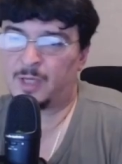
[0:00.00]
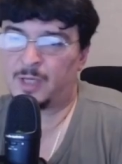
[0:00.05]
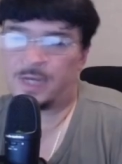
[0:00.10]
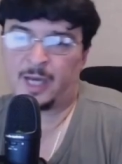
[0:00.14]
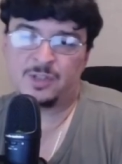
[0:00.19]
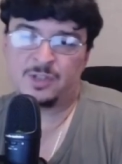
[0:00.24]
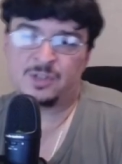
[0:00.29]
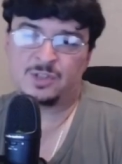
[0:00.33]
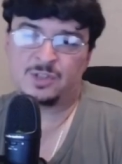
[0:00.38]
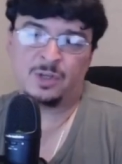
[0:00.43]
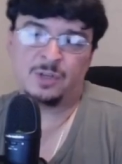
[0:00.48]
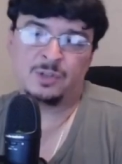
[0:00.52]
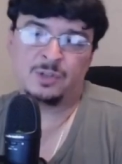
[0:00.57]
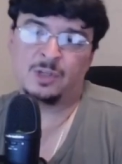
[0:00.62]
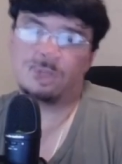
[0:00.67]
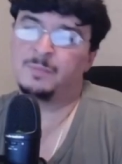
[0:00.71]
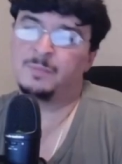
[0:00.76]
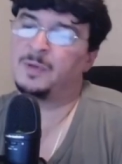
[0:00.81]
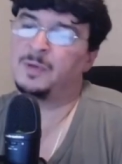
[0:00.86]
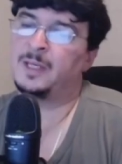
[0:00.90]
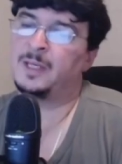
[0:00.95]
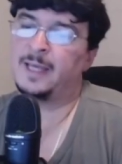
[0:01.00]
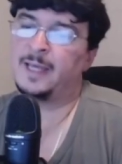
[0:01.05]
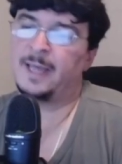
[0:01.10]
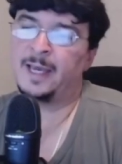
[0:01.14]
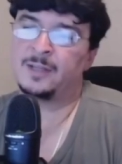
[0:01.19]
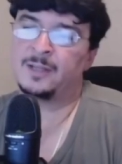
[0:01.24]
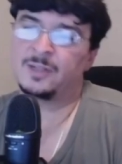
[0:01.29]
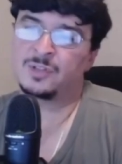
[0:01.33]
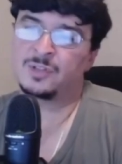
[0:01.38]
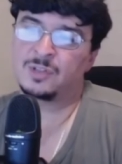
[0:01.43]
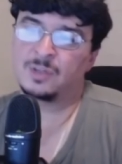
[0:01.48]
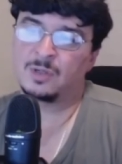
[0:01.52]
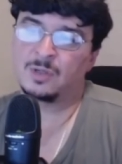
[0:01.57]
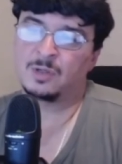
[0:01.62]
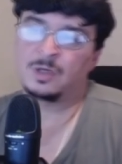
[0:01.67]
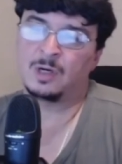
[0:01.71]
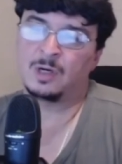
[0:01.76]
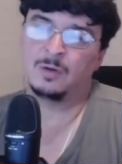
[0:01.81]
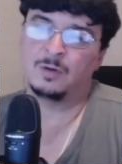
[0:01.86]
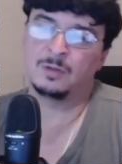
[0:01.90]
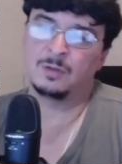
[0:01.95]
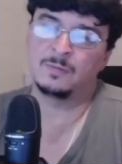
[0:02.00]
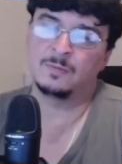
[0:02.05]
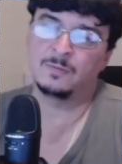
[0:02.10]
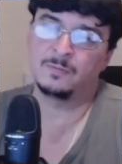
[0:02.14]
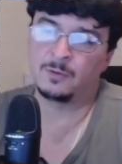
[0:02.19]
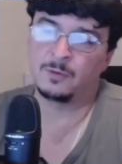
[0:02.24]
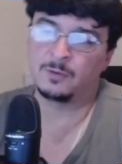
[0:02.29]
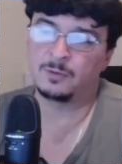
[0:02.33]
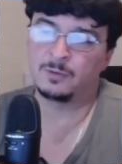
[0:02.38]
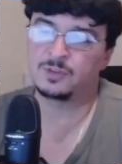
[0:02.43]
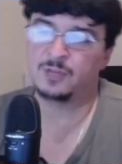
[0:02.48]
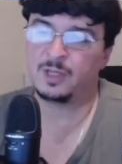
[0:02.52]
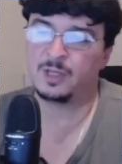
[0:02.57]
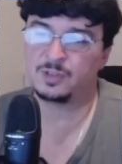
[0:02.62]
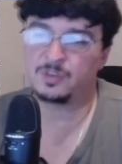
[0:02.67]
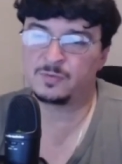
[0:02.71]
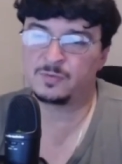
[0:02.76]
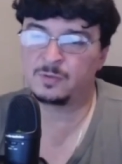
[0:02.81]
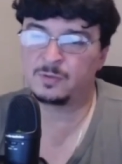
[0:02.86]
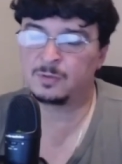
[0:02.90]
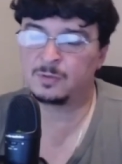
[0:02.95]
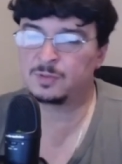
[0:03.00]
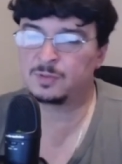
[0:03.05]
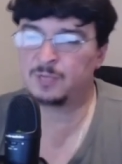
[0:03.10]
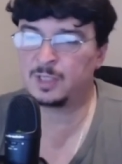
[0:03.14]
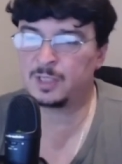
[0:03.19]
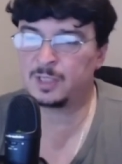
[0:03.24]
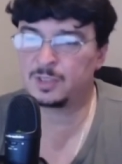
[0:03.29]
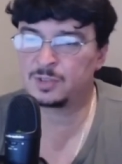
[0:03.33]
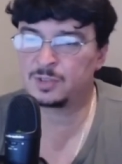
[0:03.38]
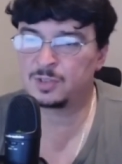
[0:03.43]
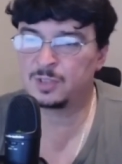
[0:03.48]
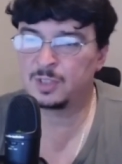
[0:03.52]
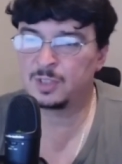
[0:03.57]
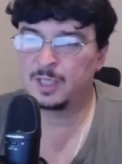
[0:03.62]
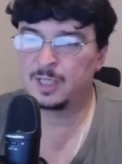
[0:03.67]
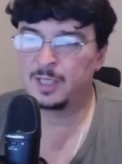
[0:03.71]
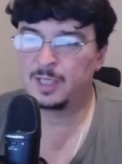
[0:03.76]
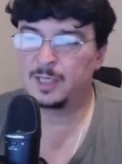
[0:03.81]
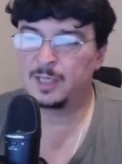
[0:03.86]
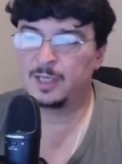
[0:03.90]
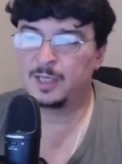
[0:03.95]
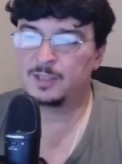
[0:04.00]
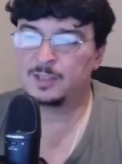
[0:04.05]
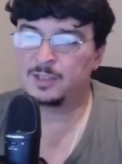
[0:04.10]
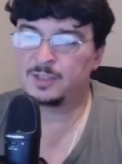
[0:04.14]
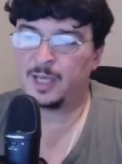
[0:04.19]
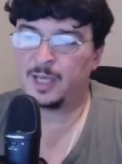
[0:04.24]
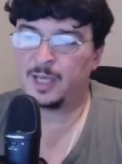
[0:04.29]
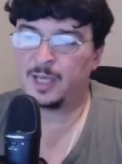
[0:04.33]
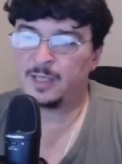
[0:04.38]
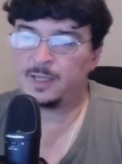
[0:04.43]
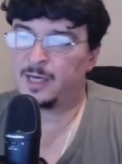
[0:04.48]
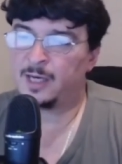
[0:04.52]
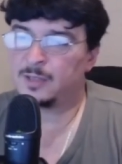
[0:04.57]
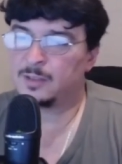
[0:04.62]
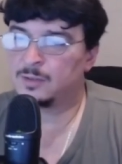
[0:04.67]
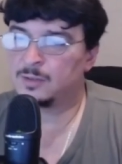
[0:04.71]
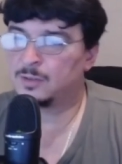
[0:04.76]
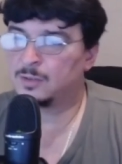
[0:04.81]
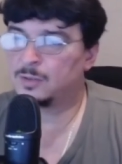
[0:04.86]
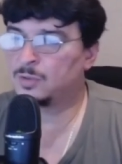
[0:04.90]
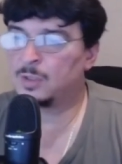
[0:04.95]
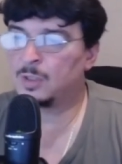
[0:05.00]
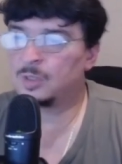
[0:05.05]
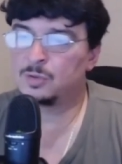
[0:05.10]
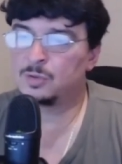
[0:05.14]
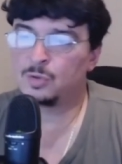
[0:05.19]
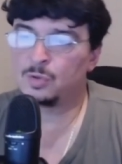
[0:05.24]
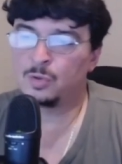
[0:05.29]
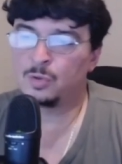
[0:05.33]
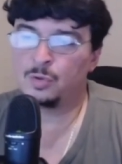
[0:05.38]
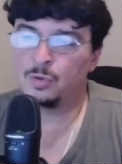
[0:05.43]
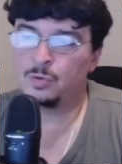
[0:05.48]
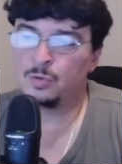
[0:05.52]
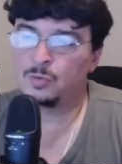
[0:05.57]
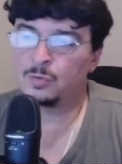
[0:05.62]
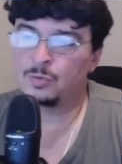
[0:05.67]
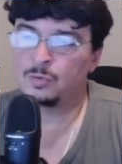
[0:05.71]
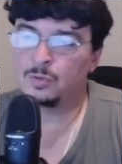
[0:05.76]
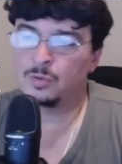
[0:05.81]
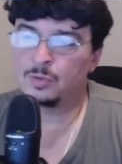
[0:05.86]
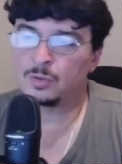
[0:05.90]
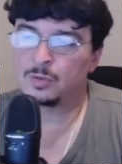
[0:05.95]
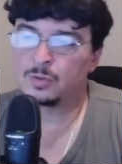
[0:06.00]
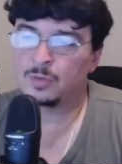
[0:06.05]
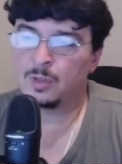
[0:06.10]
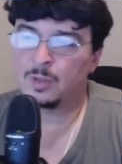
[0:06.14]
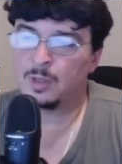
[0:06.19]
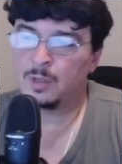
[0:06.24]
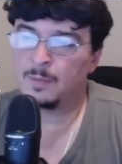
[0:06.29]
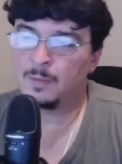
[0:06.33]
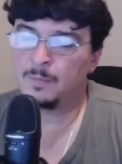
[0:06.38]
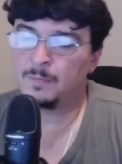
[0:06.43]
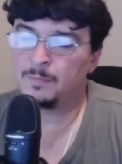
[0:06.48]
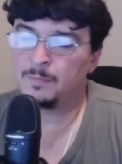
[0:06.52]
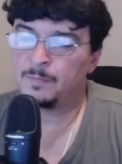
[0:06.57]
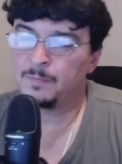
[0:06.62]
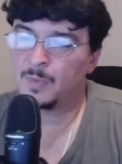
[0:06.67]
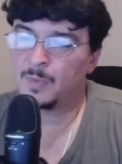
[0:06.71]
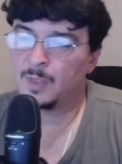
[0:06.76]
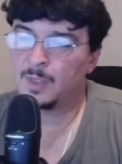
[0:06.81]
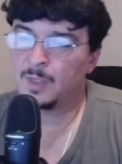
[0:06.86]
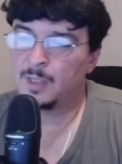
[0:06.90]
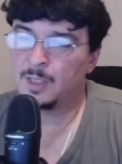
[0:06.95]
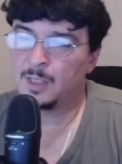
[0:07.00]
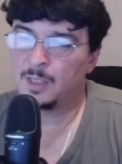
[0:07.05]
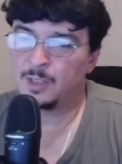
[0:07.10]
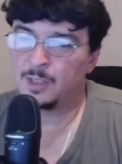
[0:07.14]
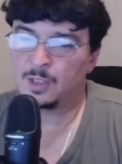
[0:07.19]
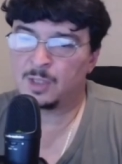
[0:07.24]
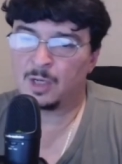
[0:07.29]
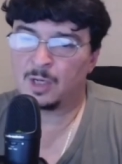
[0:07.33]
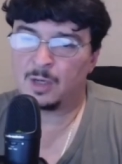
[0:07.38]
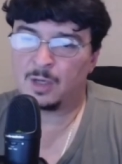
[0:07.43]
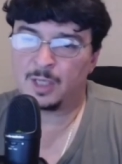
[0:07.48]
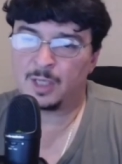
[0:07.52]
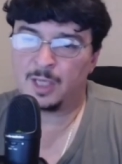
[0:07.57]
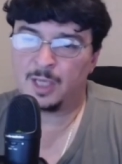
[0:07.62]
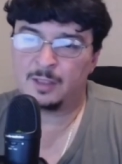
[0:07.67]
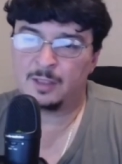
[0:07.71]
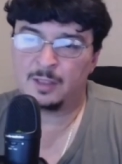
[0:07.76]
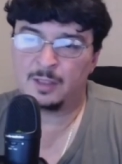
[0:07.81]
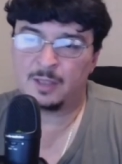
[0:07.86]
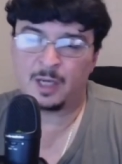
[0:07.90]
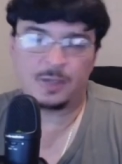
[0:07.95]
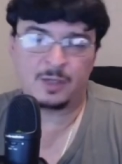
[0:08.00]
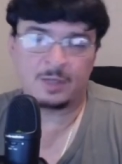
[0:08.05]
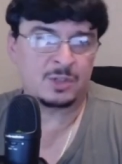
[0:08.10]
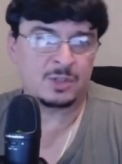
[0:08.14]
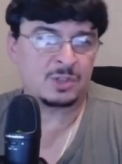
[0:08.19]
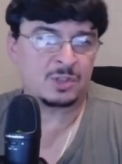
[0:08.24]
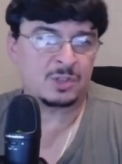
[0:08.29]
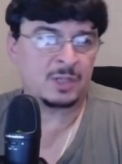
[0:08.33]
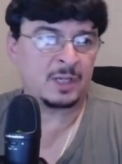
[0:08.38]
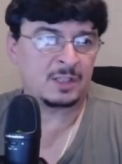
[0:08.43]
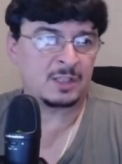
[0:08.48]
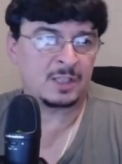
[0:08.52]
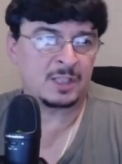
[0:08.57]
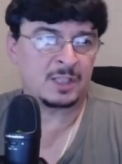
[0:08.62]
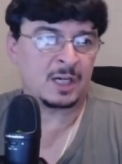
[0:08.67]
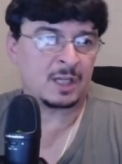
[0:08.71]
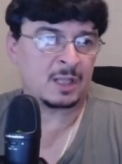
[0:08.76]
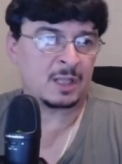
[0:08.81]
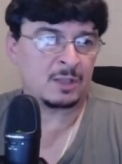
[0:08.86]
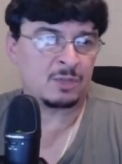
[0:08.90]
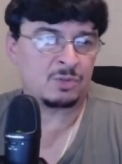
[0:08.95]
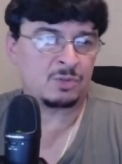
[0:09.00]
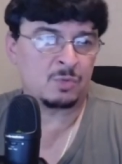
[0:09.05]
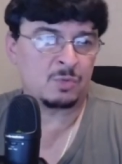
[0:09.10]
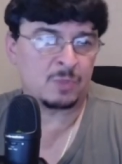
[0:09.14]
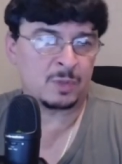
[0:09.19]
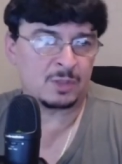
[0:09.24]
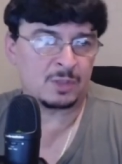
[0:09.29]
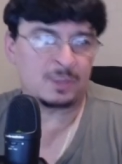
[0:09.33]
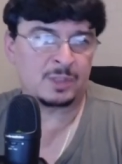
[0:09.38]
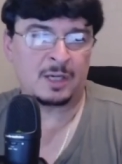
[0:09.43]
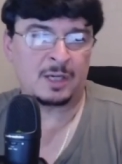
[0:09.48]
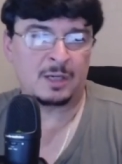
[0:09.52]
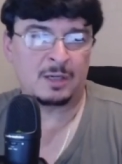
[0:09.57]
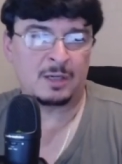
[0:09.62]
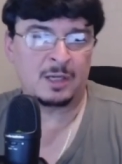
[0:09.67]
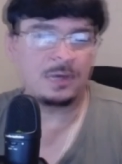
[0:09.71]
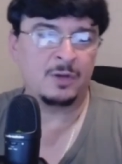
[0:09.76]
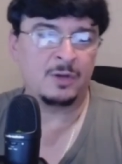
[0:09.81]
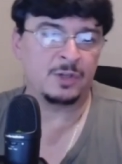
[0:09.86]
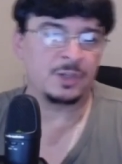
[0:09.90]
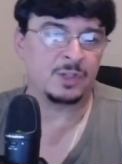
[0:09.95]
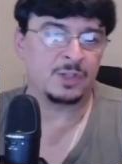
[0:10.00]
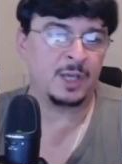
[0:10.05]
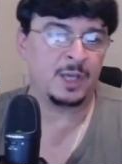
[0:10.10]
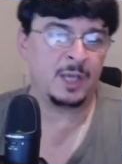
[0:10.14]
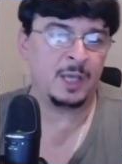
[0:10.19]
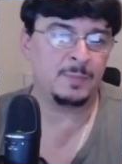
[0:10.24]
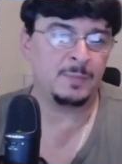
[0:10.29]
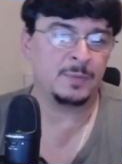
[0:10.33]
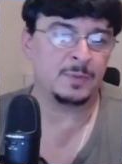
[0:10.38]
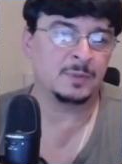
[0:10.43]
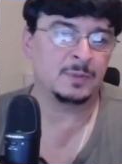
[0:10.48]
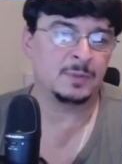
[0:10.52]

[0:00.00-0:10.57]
https colon forward slash forward slash takeout.google.com. You log in and you select the data that you want to download and keep.